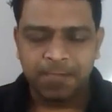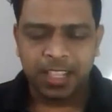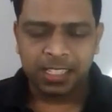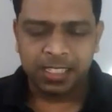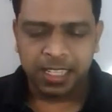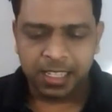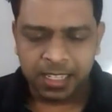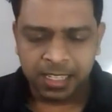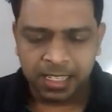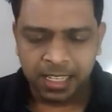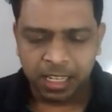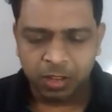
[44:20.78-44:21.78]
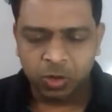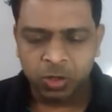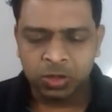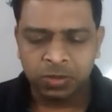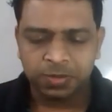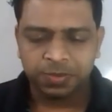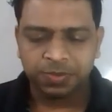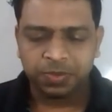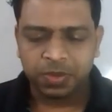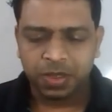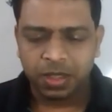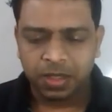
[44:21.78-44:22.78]
That's the idea, careworn.
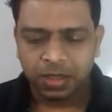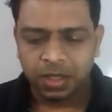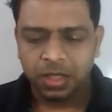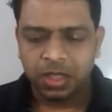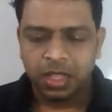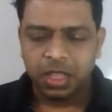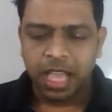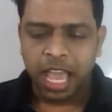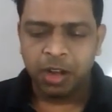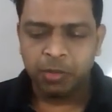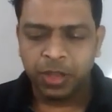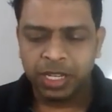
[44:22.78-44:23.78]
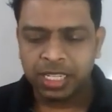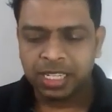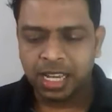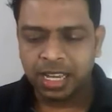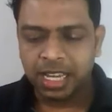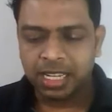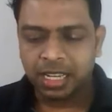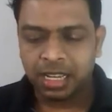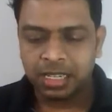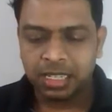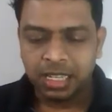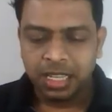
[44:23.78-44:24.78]
And felt a tug at
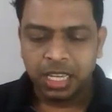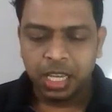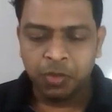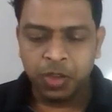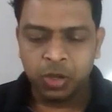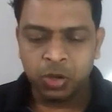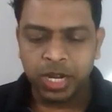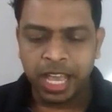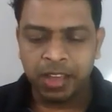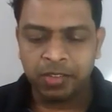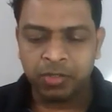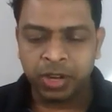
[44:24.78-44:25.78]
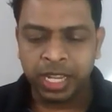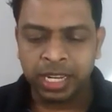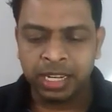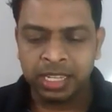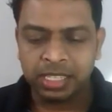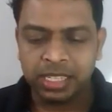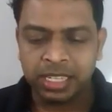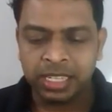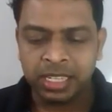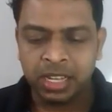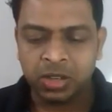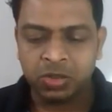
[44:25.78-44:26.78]
heart. If he could have
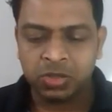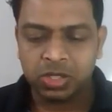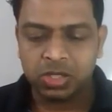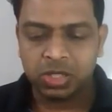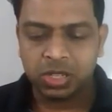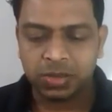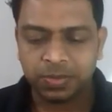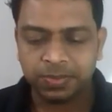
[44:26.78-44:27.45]
recklessly announced,